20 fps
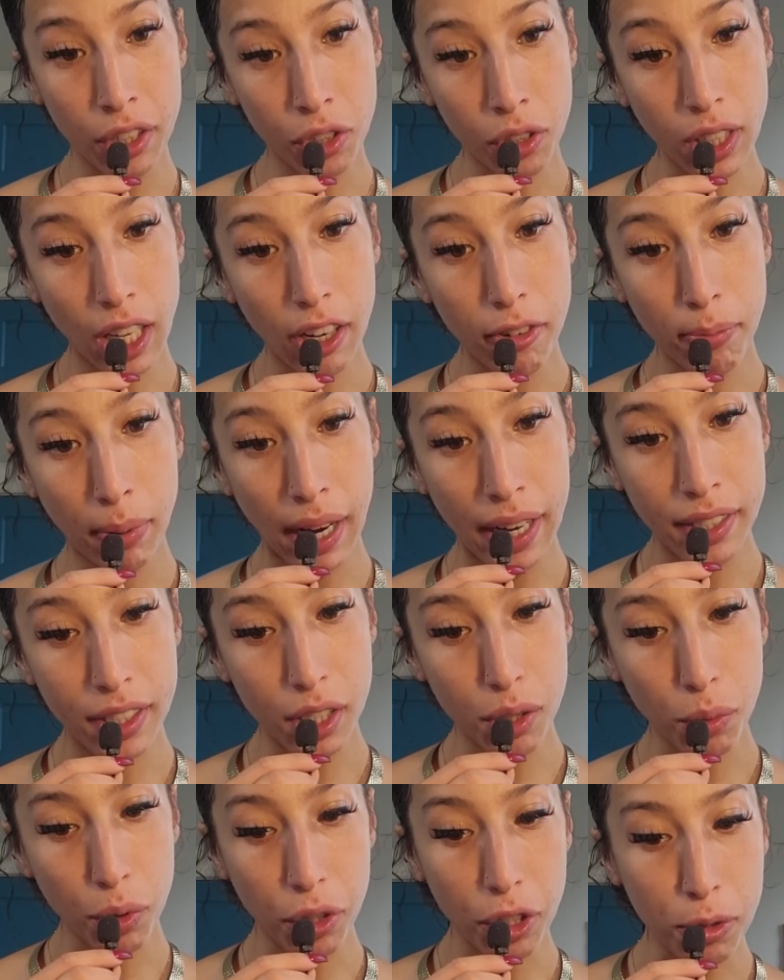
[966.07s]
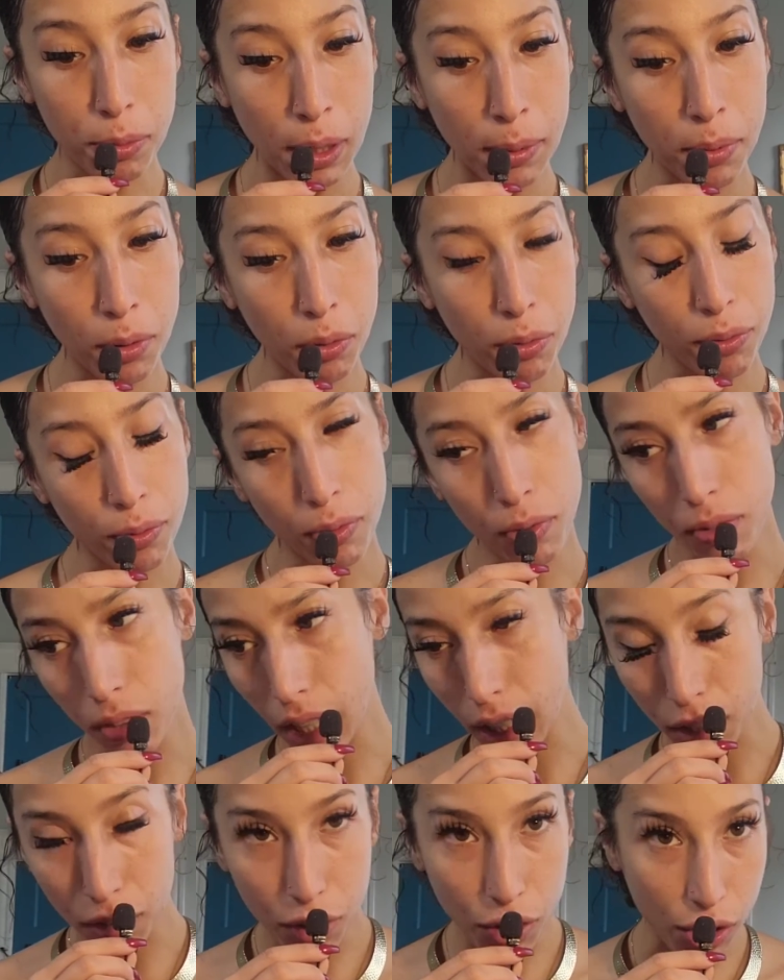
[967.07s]
your life, Pisces, where there's people
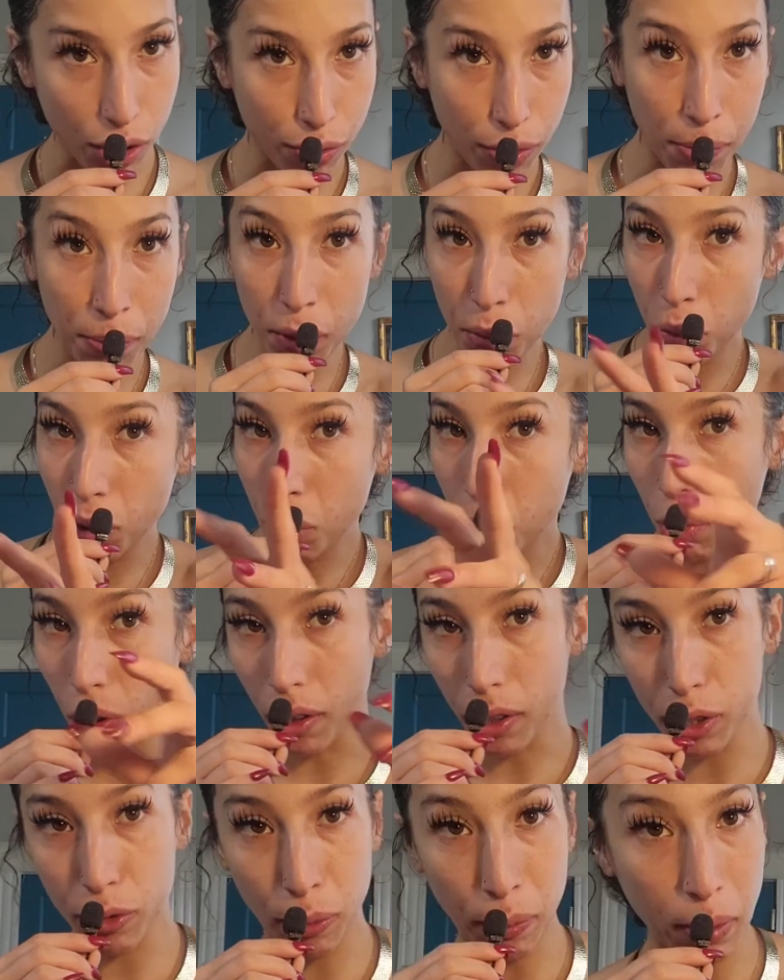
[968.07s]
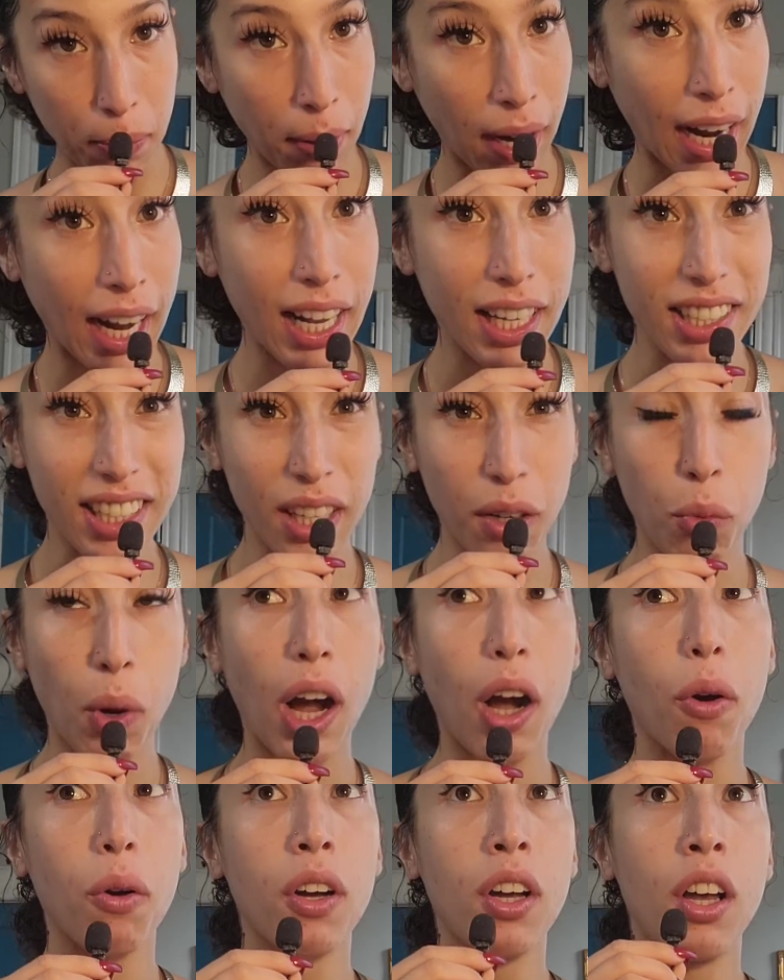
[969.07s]
like just from the woodworks, from the past, like,
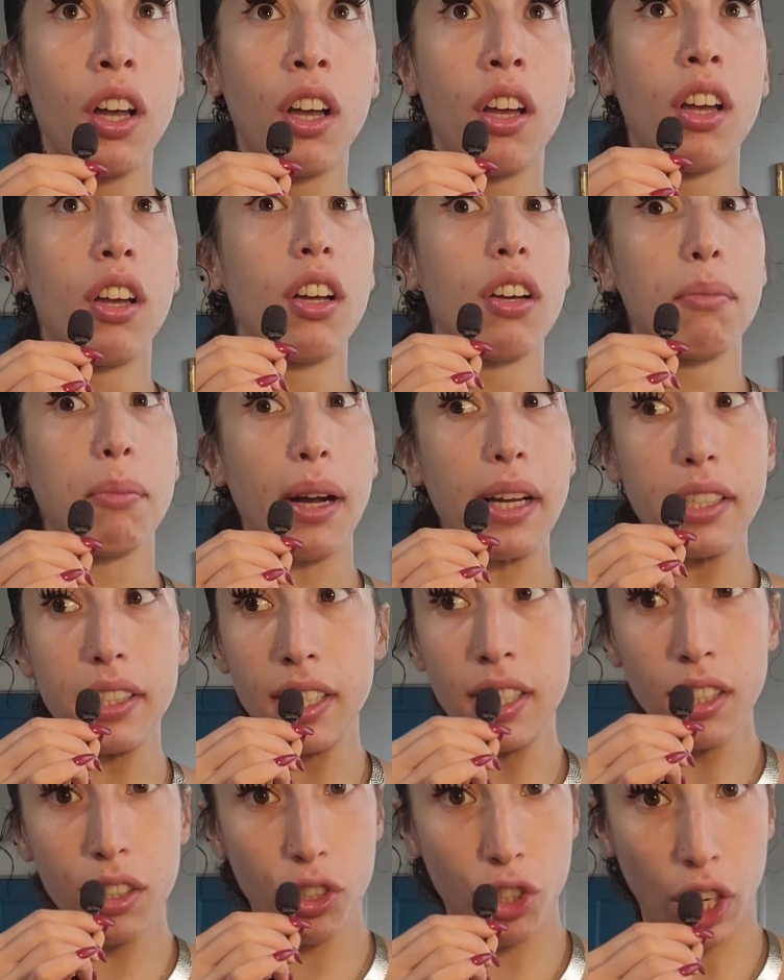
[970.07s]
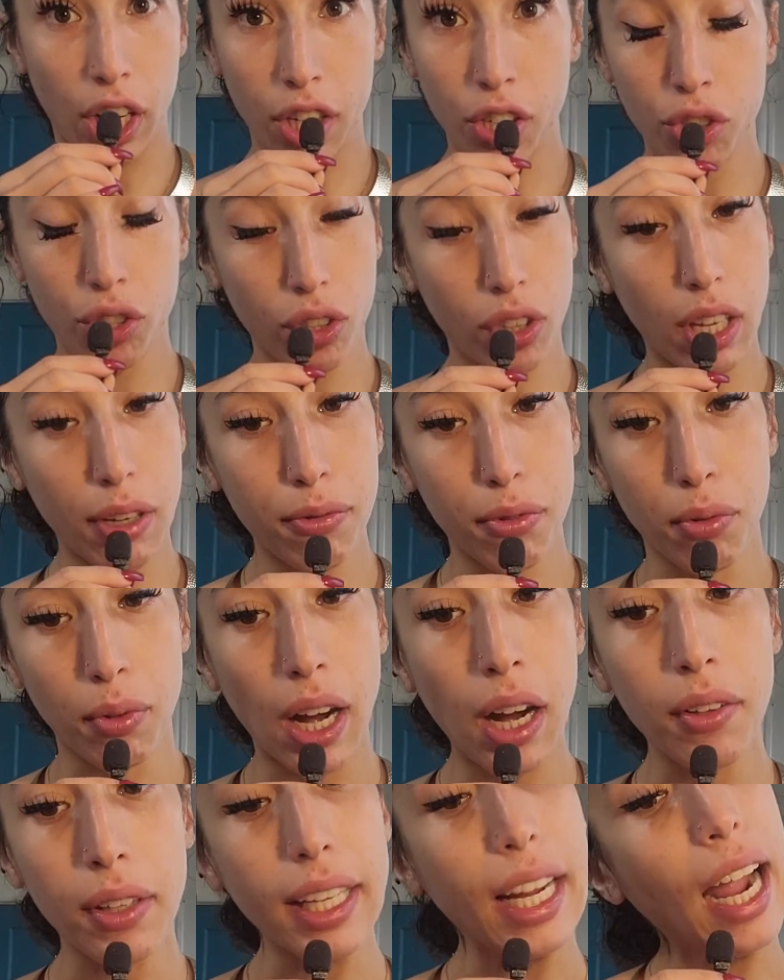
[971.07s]
wow, Pisces changed their life
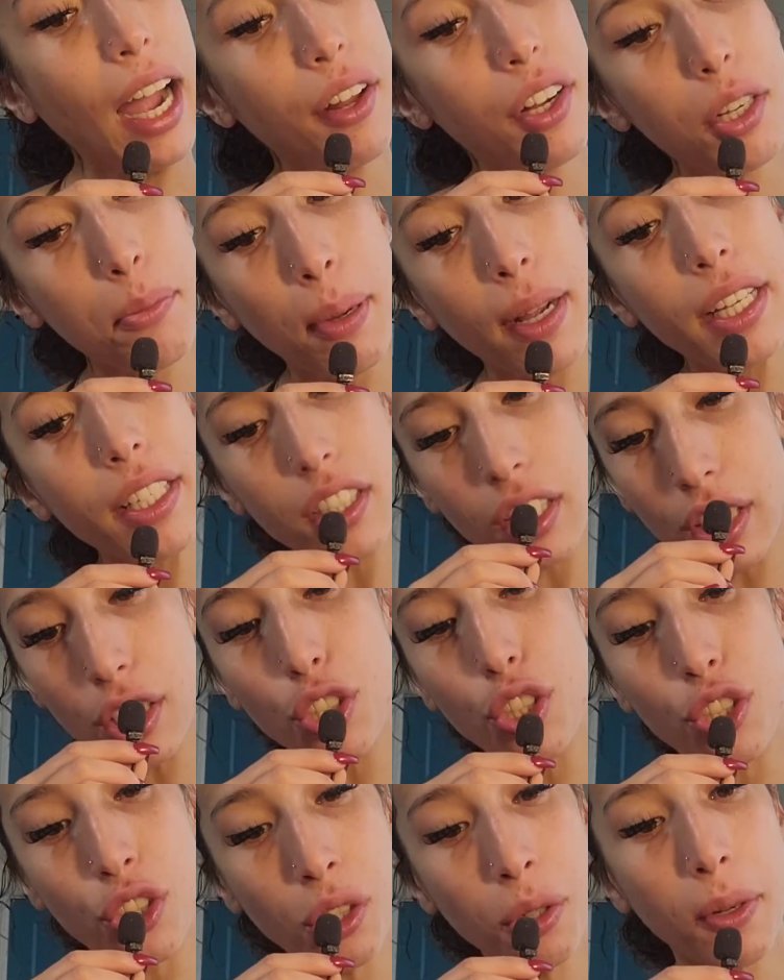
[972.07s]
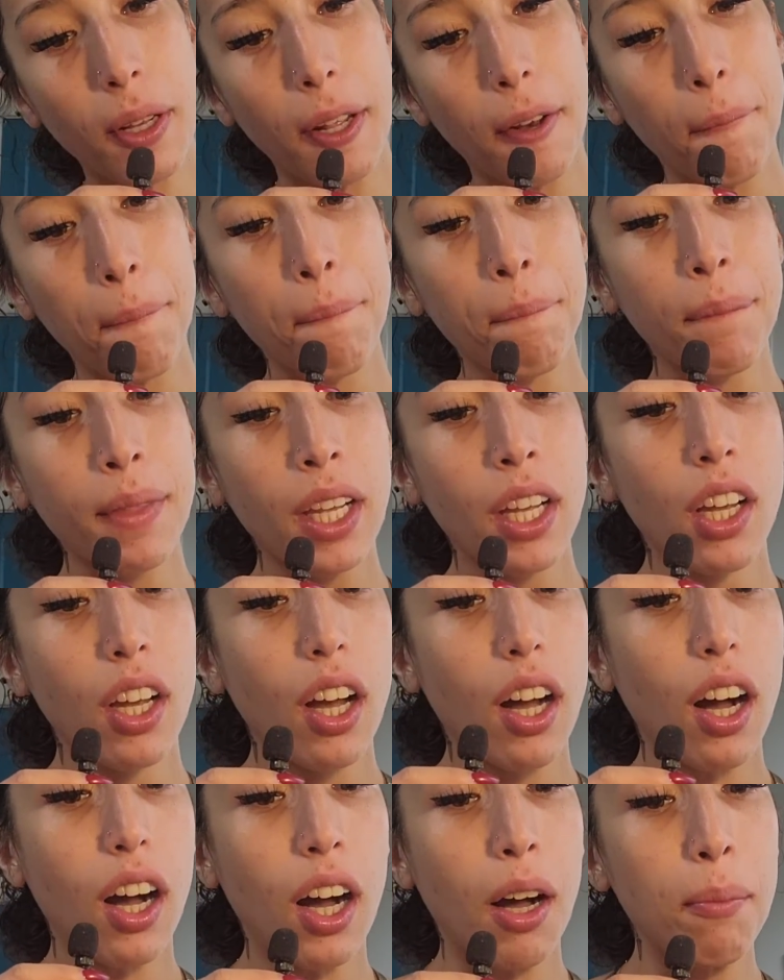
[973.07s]
around. Like, how did Pisces do it?
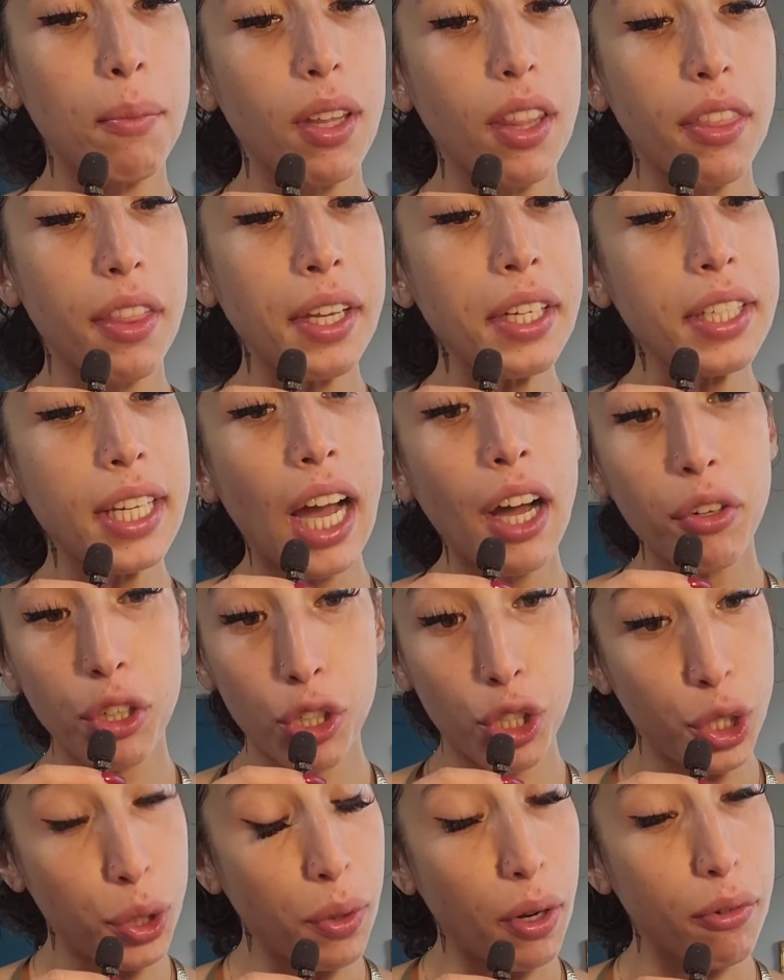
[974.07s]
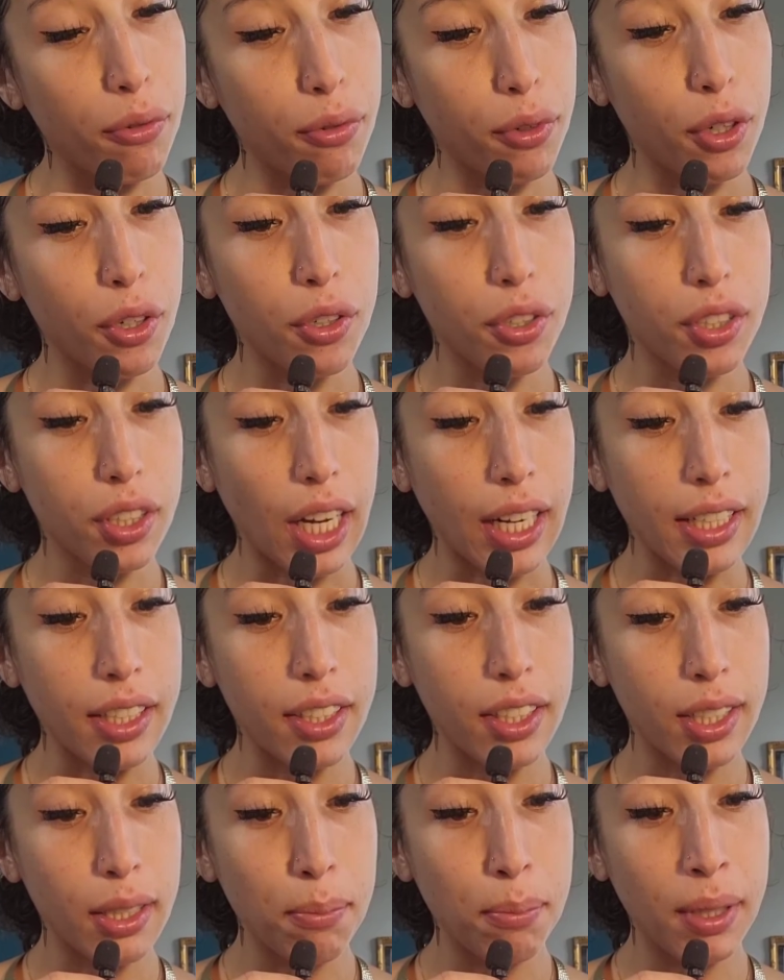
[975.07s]
They doubted you at first. I
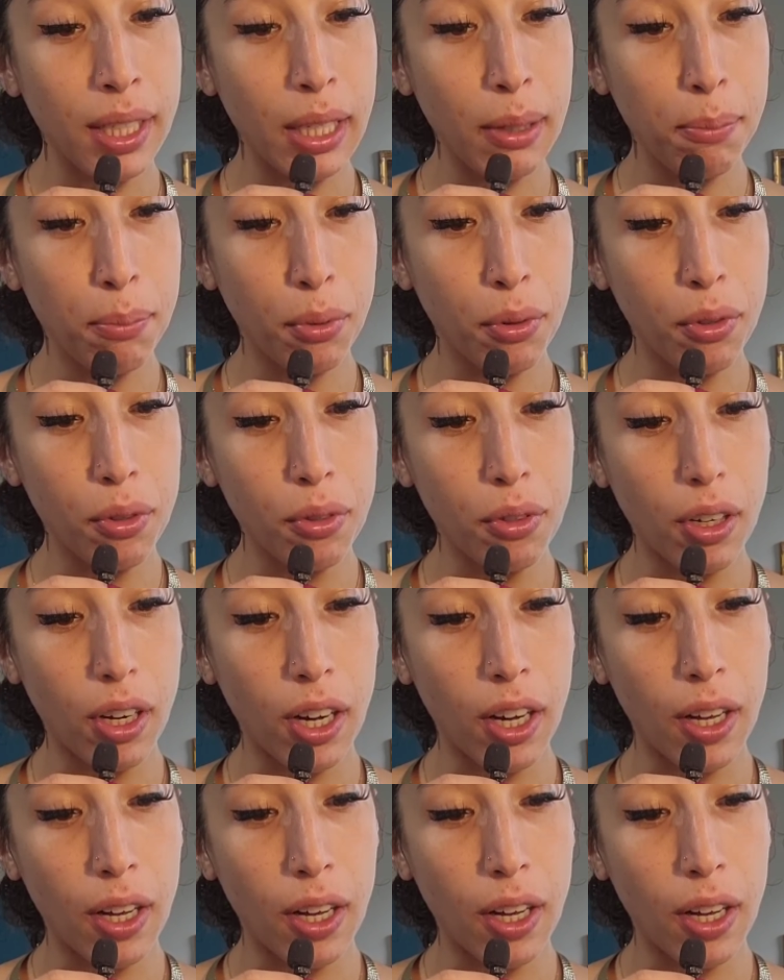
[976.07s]
see people,